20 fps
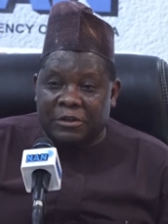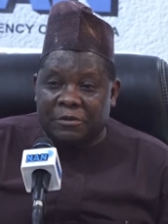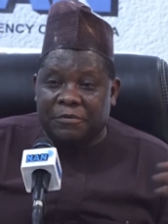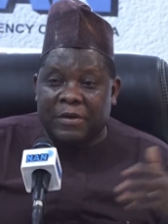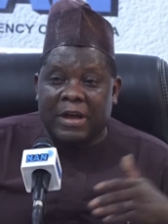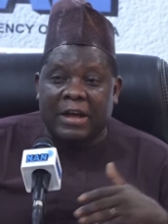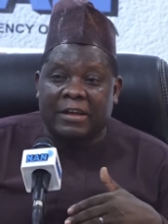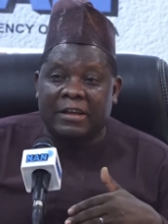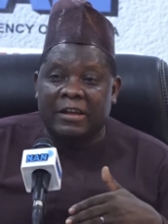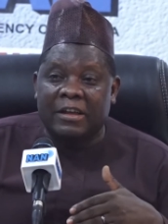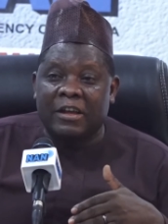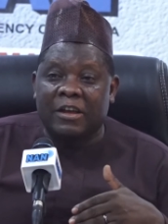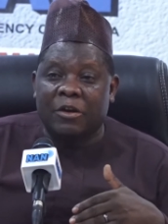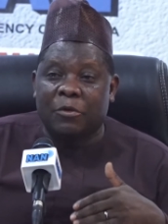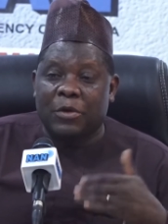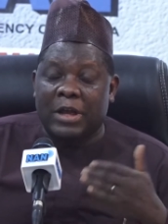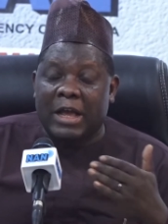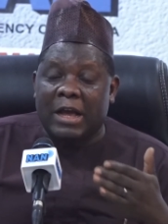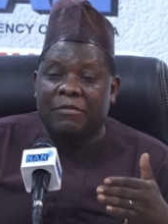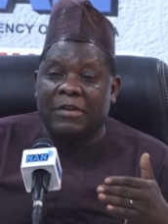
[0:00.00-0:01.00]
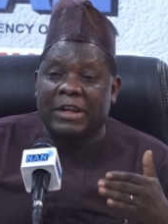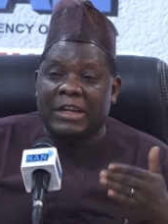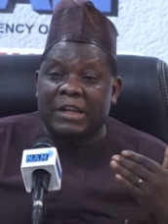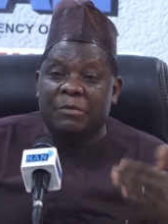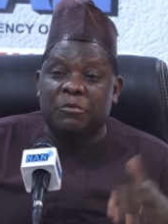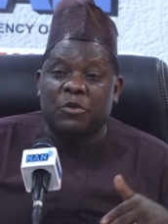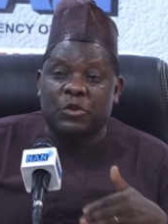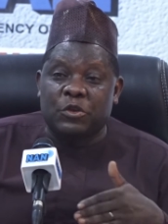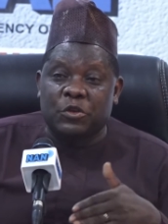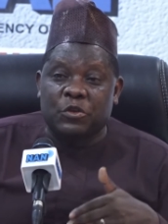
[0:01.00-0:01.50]
In fact, we have an
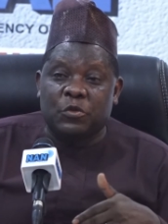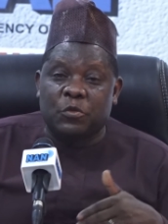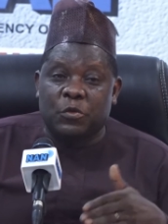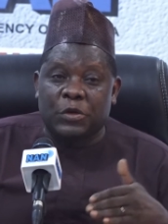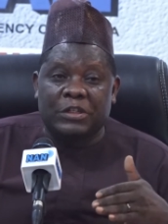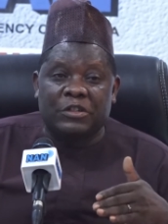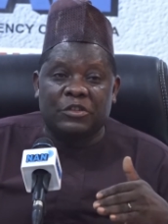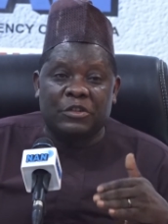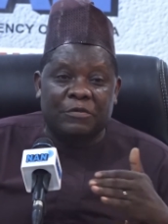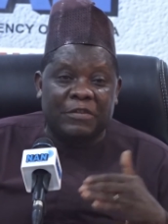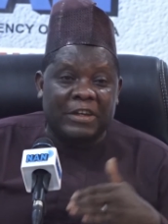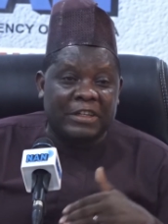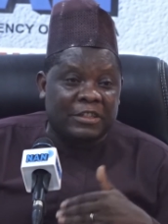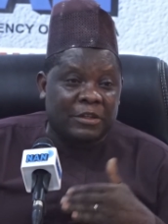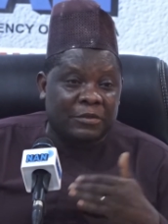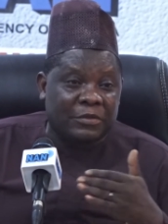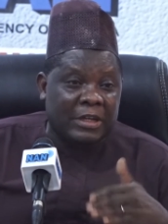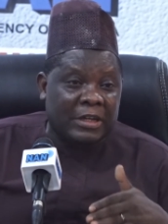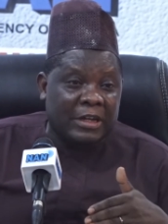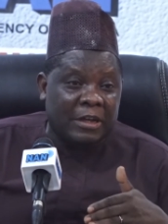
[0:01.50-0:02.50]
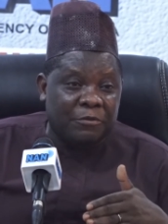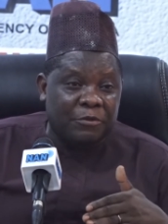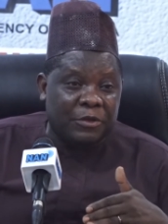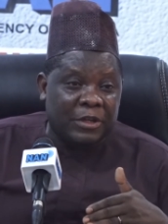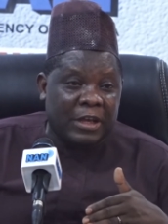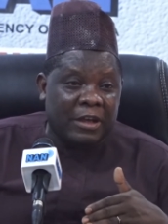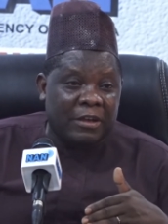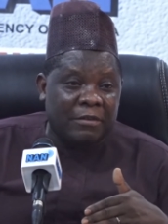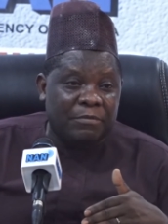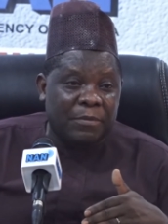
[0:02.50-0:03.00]
MOU with University of South
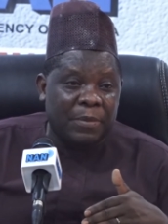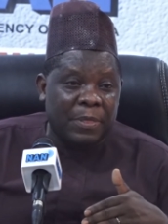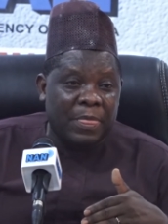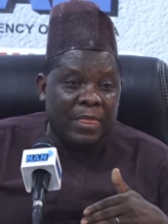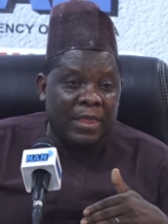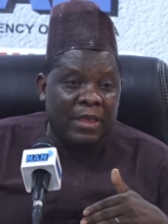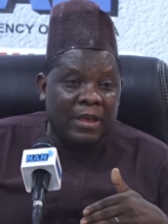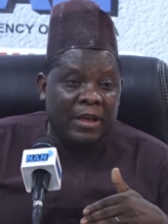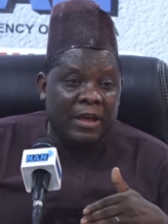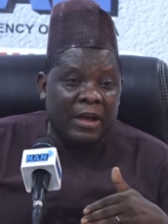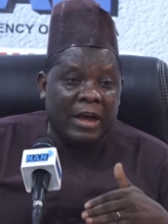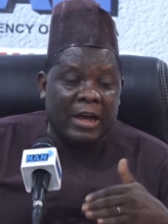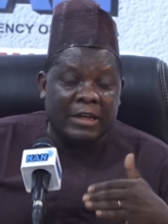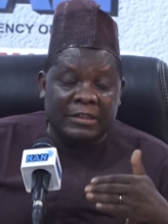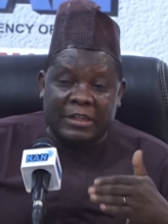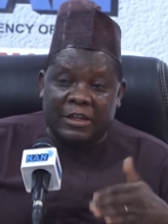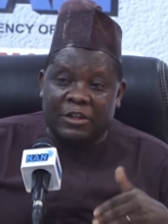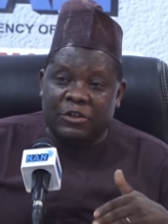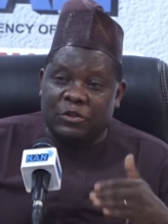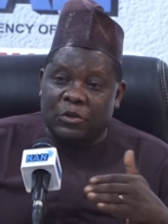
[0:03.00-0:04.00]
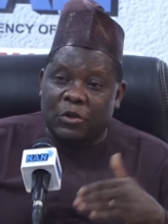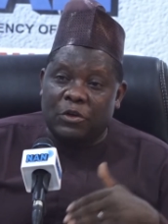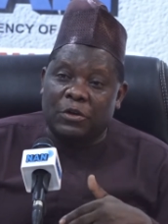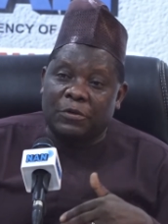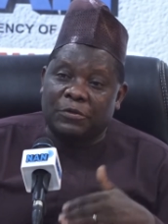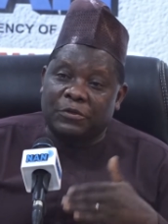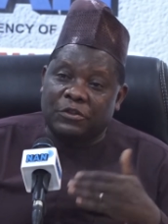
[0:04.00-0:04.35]
Africa as a result of